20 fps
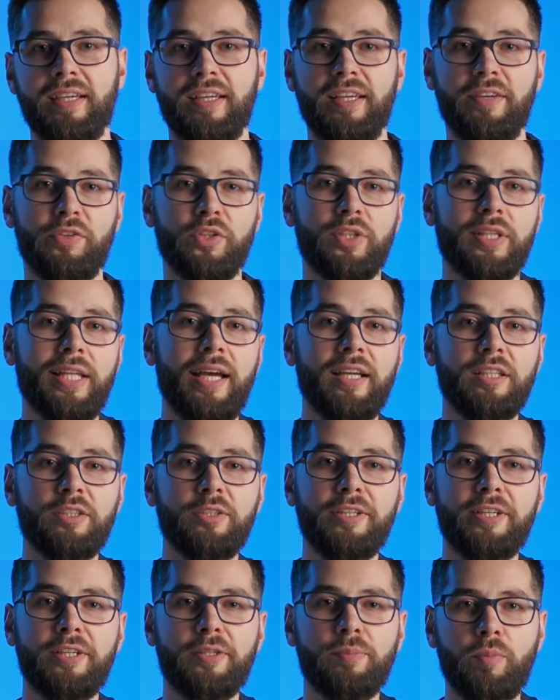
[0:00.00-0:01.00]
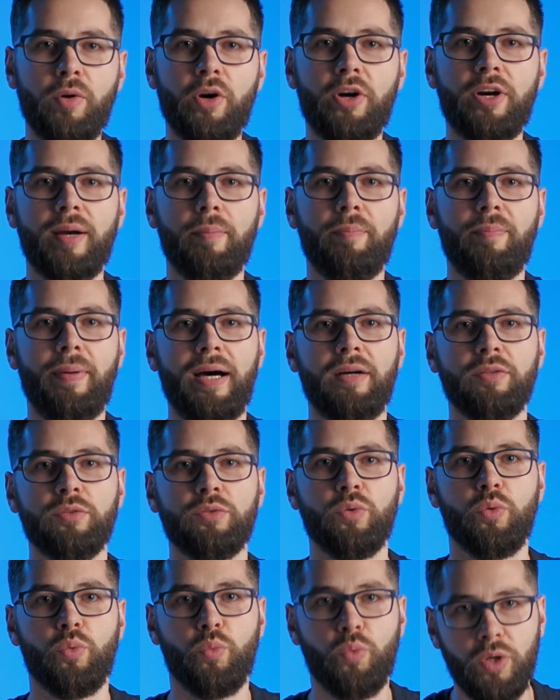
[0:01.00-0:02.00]
If you'd like to learn more about
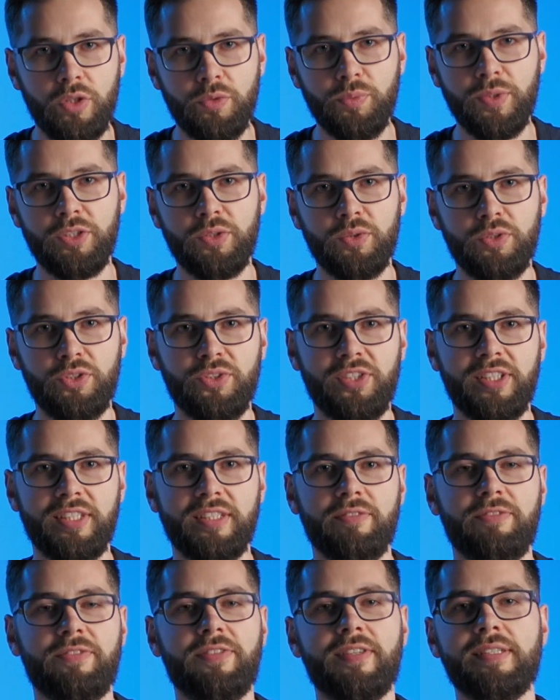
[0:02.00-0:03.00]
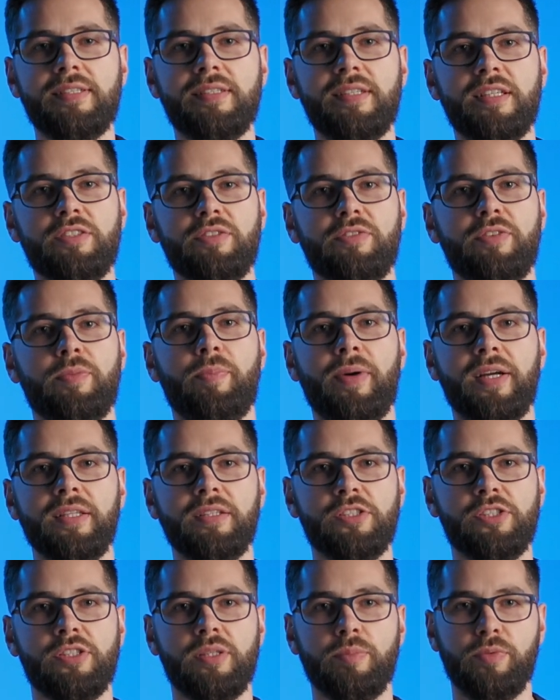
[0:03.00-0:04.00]
what we do during the first stage of a
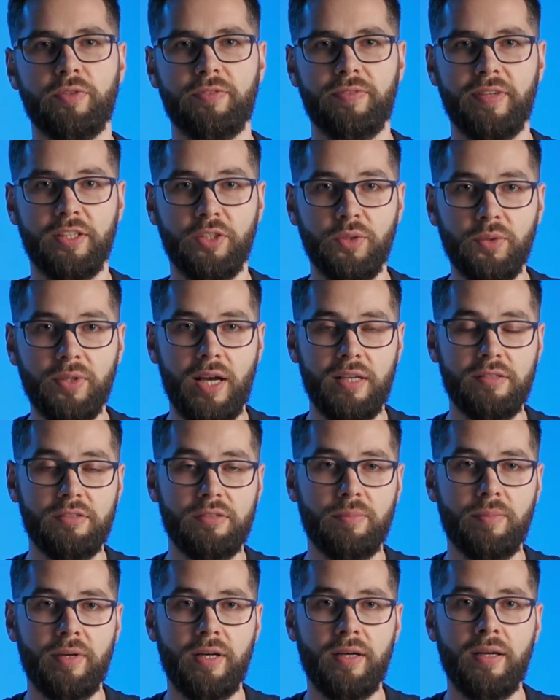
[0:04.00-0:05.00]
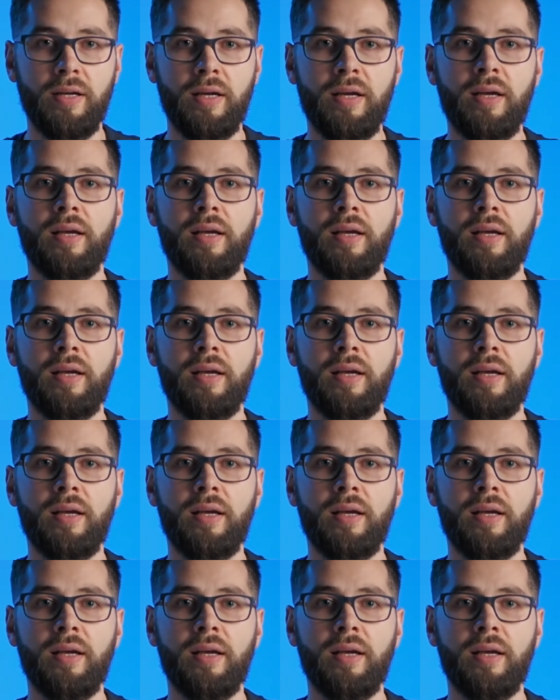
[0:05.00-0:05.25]
partnership with a new customer,